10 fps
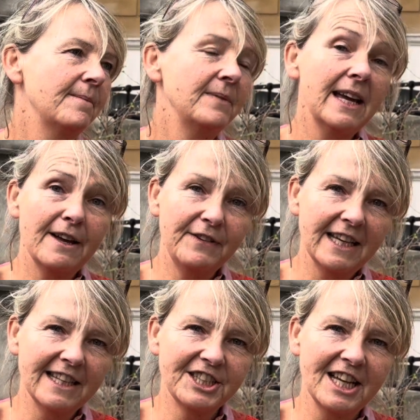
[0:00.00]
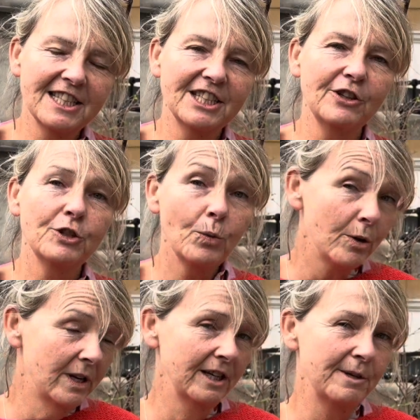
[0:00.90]
if you get the chance to go to
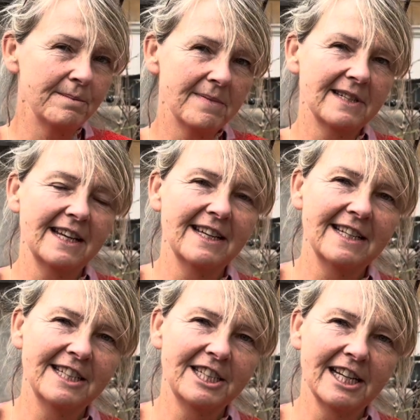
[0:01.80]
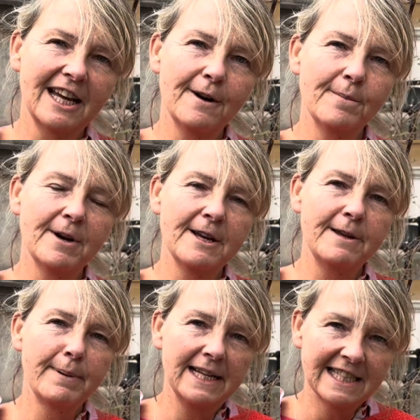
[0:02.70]
Wokingham and check out my
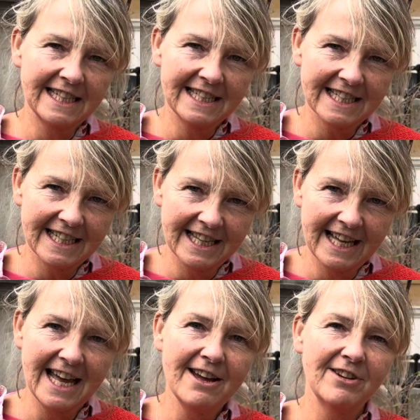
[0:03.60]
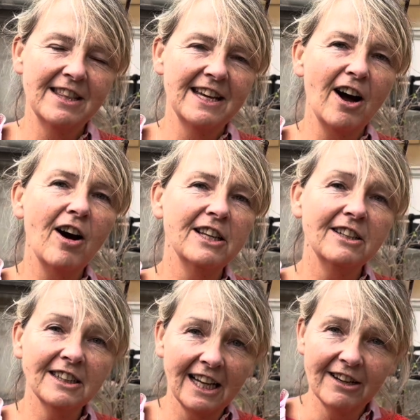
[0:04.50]
paintings that are there in the R.
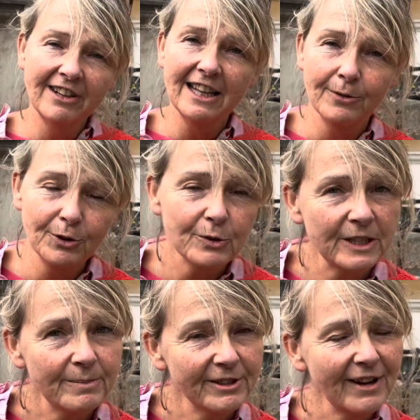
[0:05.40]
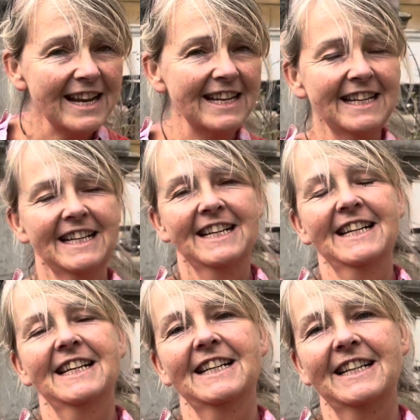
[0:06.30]
Young Gallery, that would also be great.
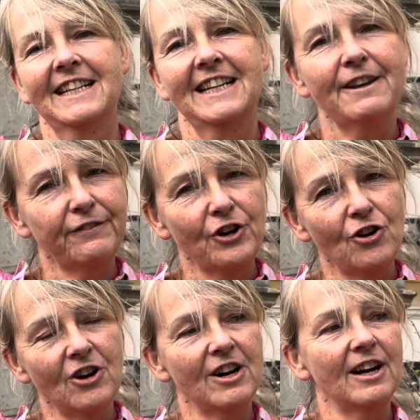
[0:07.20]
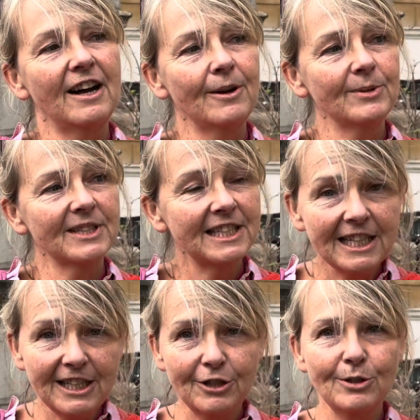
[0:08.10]
If not, I will see
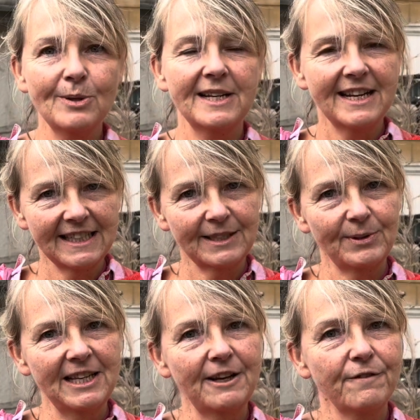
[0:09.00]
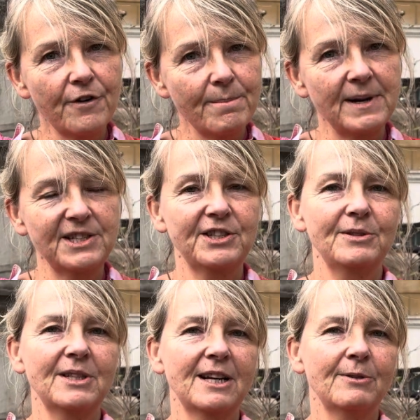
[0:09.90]
you next week from my
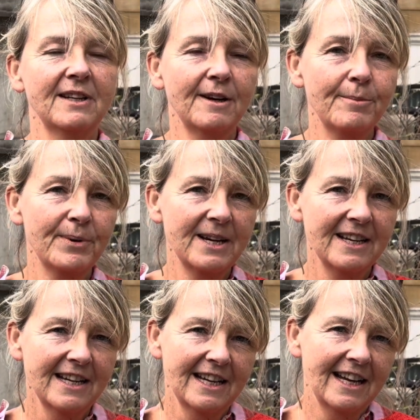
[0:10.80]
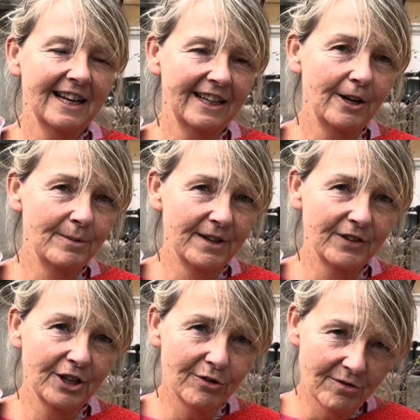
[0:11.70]
studio in Cumbria. I hope you have a
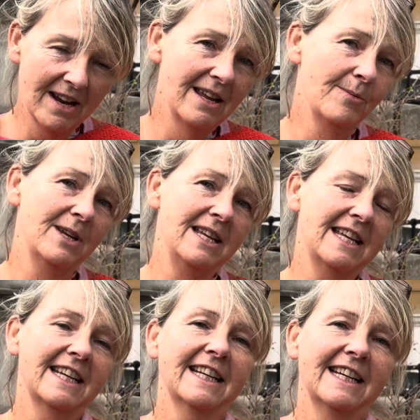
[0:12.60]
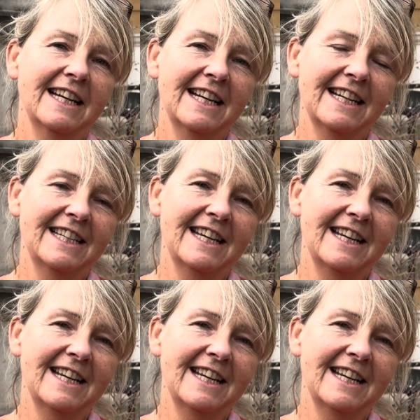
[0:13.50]
great week, and